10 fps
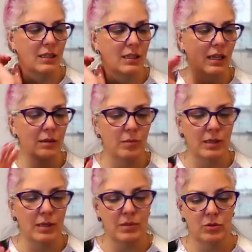and
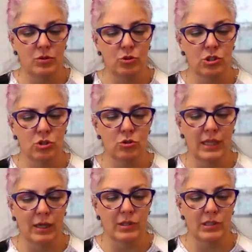maybe you should do
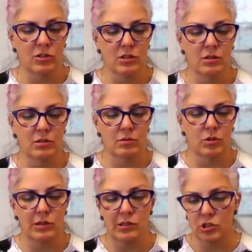that when it's just,
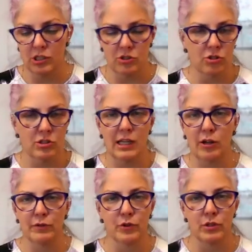you're either just
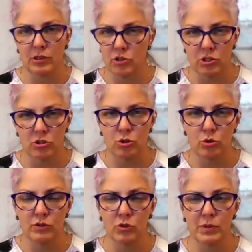yourself or there's just two of
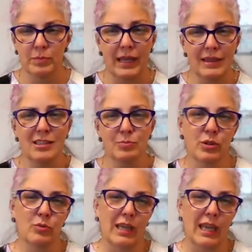you. But at this
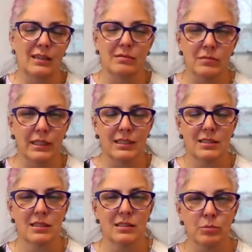point, we had like
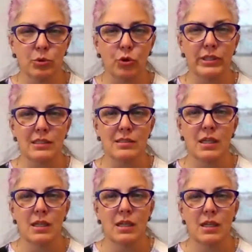6 employees.
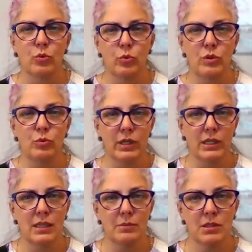We wanted
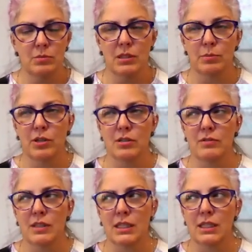them to be a part of
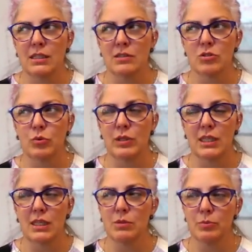it. And so we
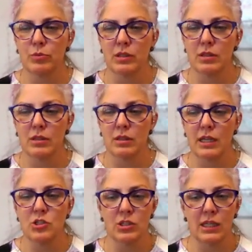came up with
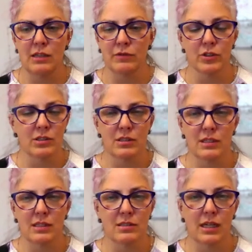Educate First.
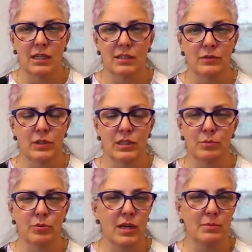That's kind of one of
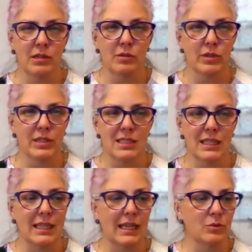the primary ones.
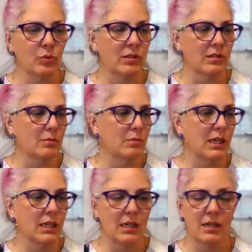And that's whether it's
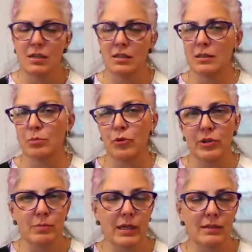Medicare, employee
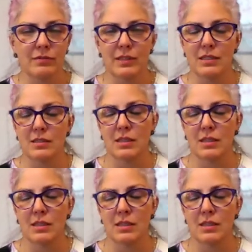benefits,